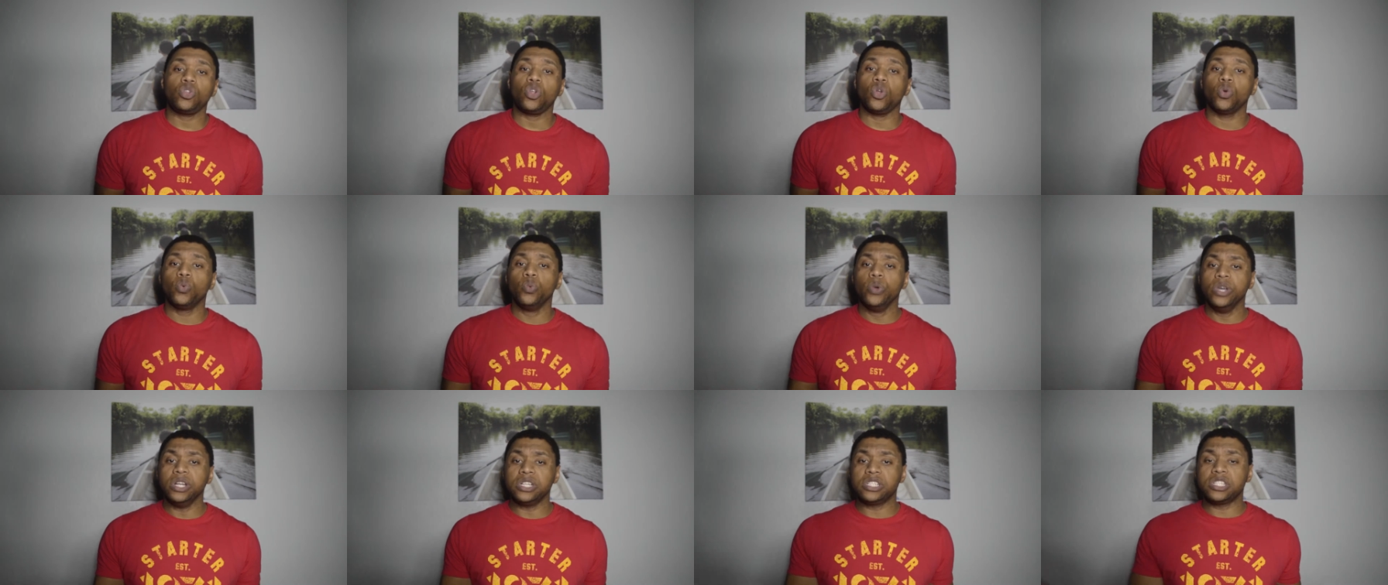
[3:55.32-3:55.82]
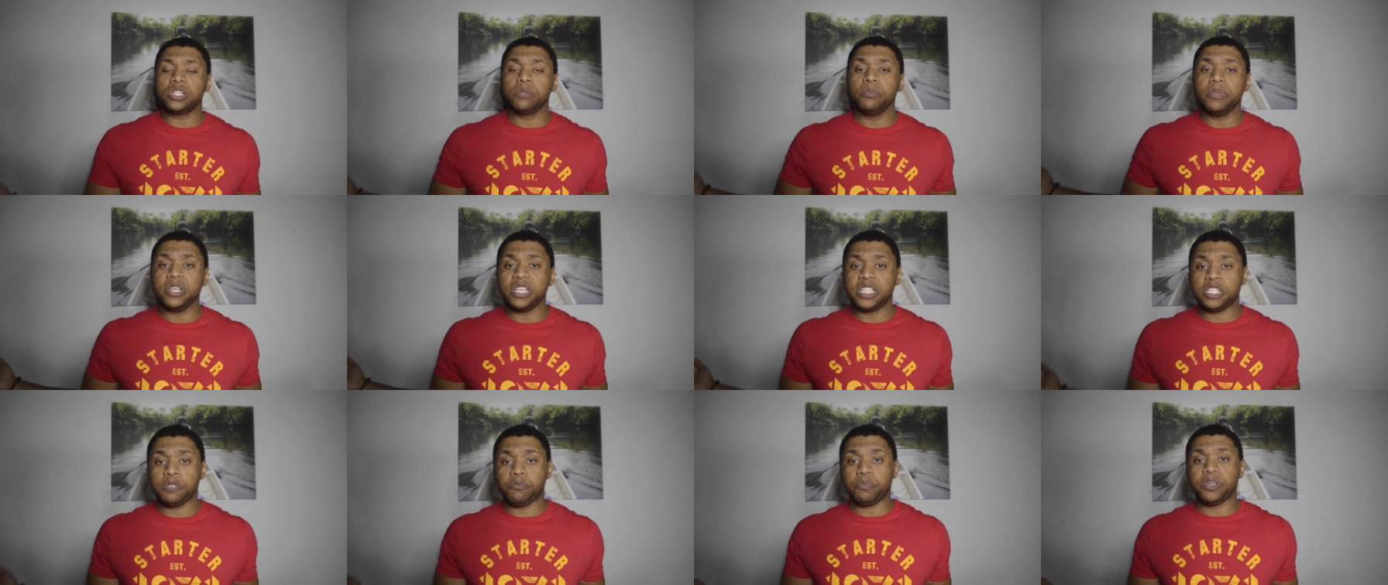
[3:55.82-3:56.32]
which to
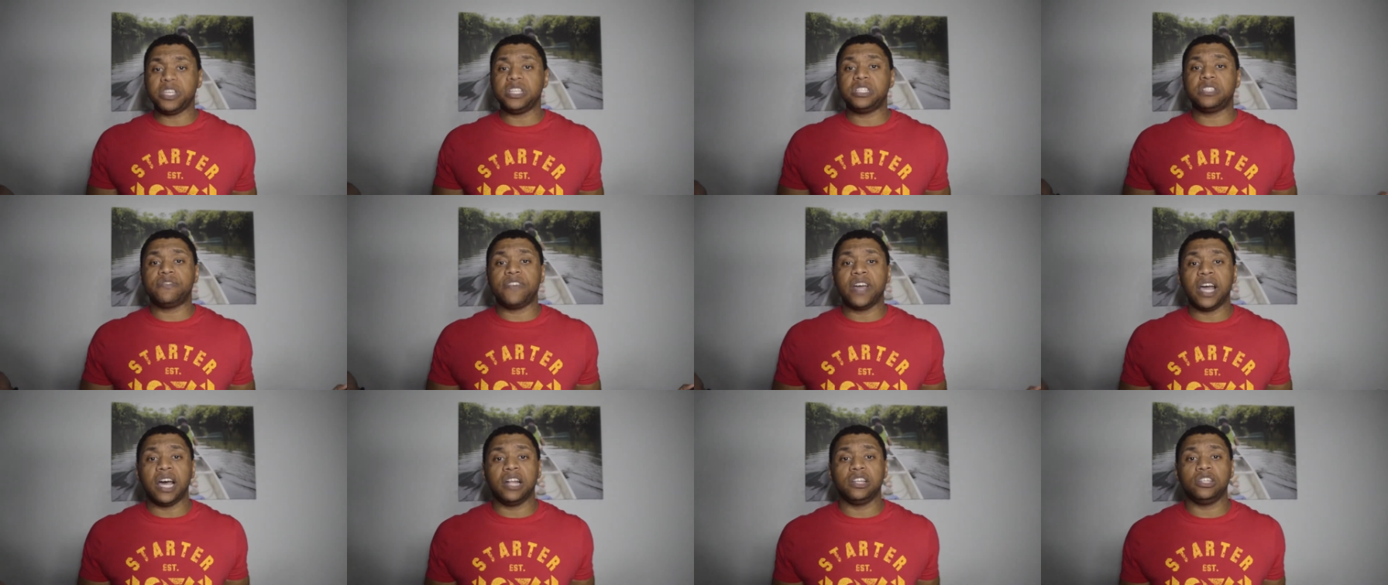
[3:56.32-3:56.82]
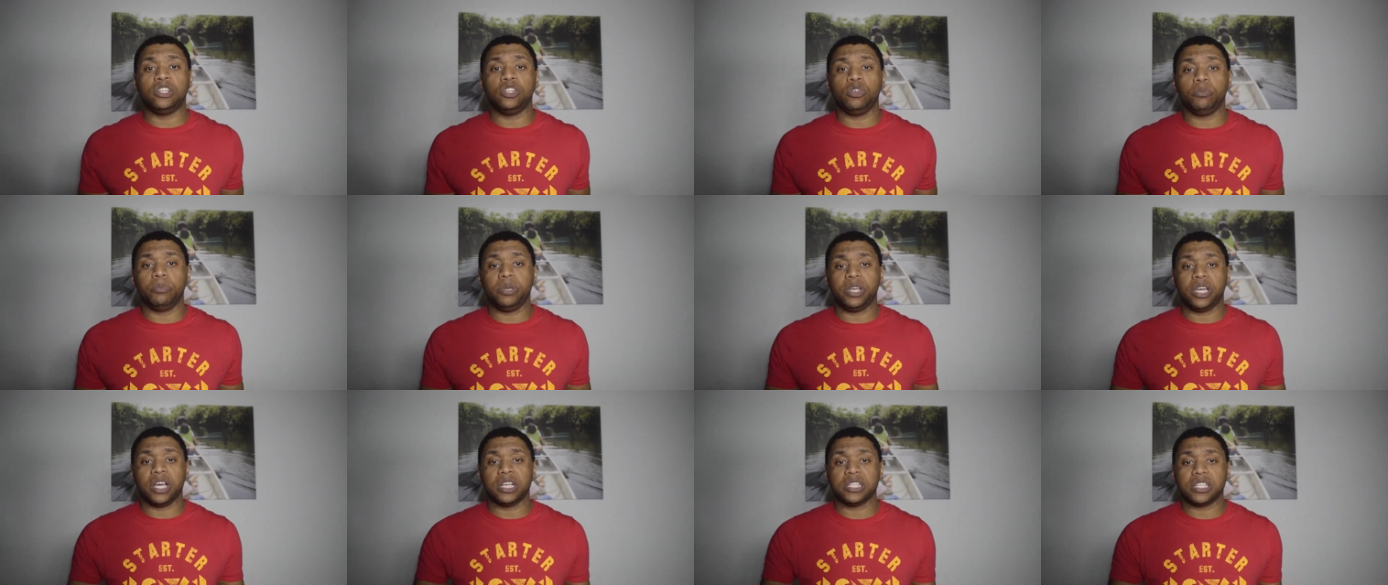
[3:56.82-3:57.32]
me speaks volume,
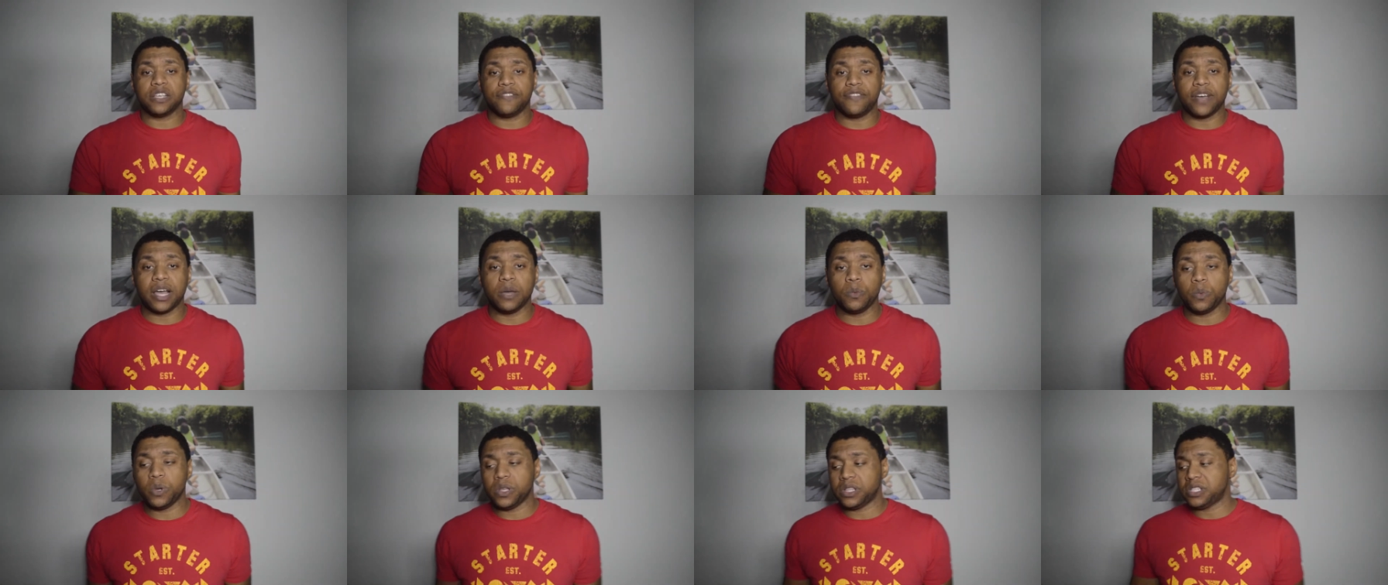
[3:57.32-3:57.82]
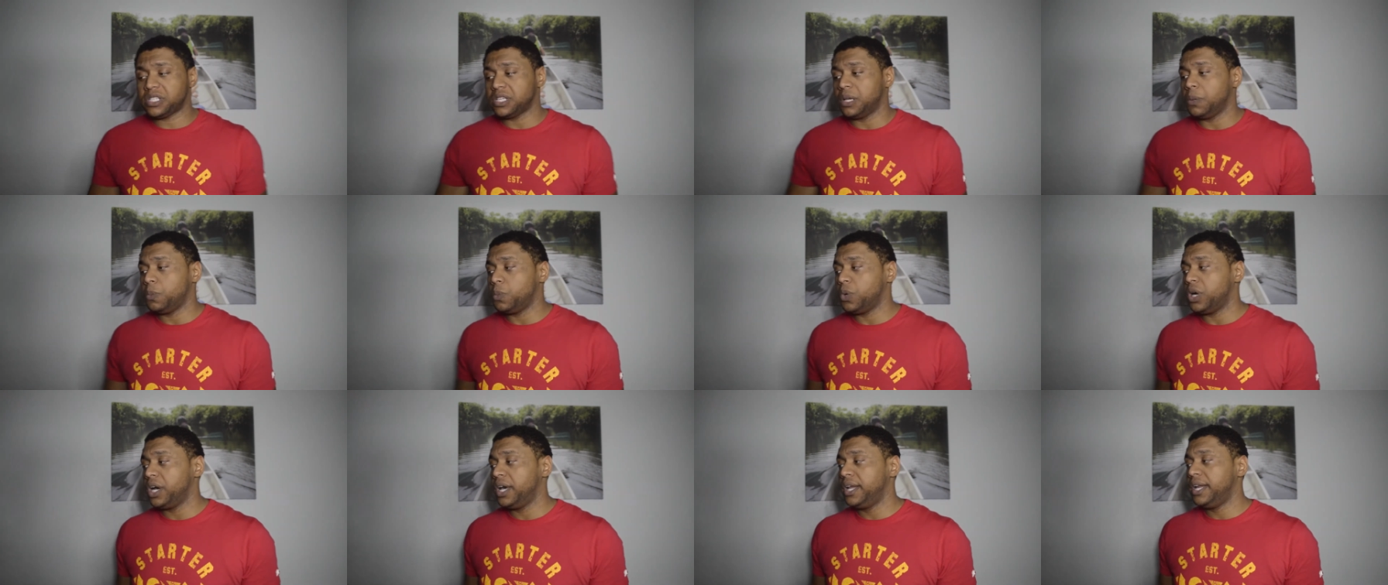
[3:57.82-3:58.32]
because if I'm with
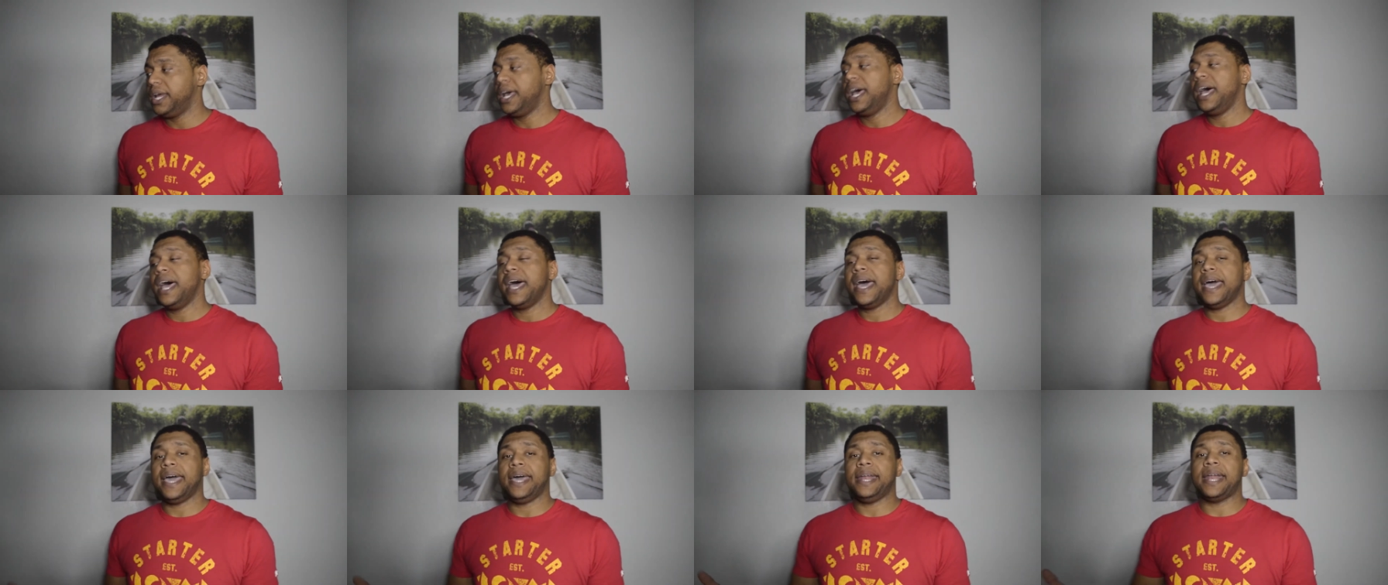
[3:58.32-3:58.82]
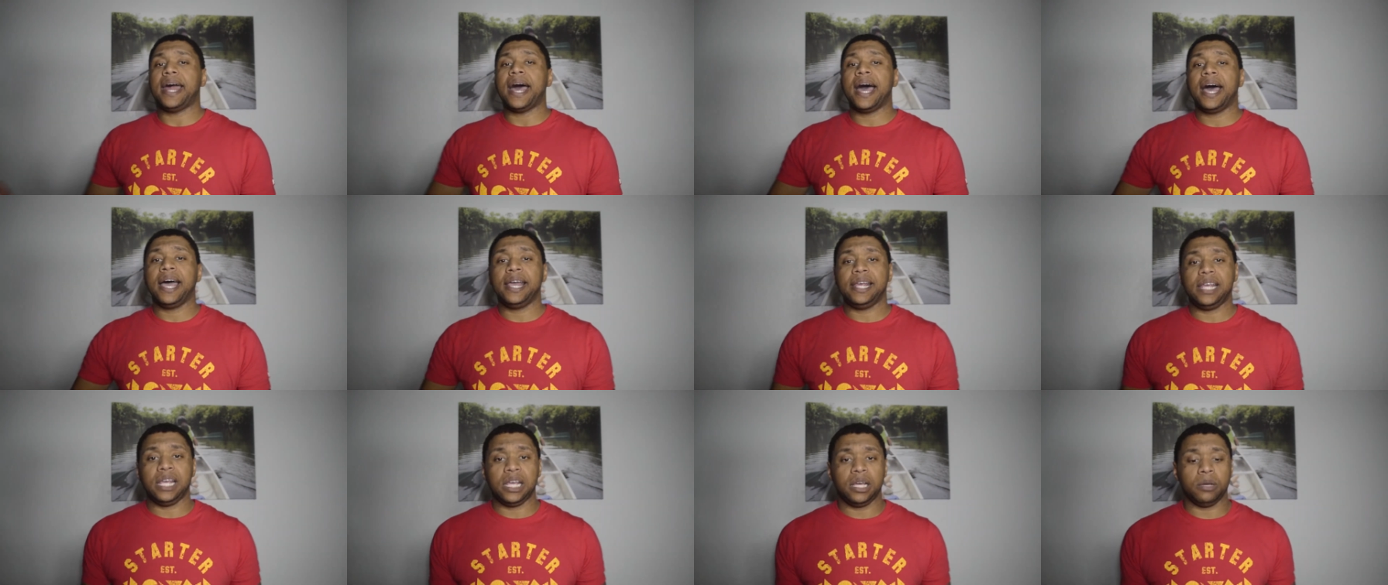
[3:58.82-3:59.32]
someone and
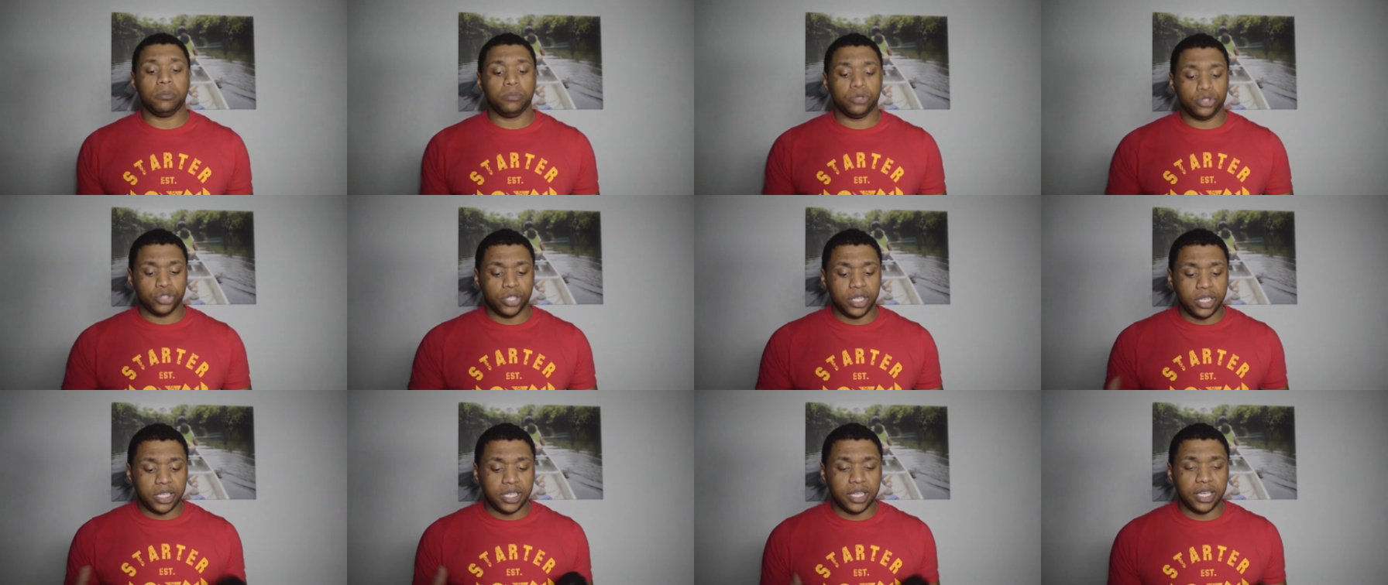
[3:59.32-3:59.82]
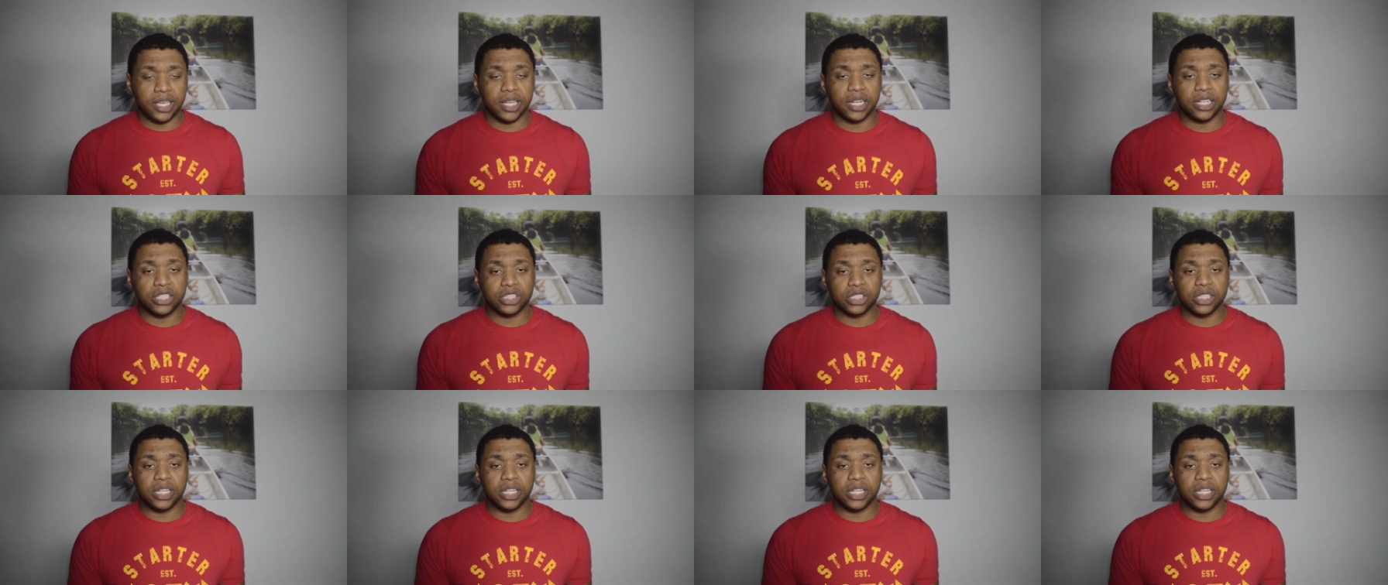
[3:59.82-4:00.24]
I am drinking and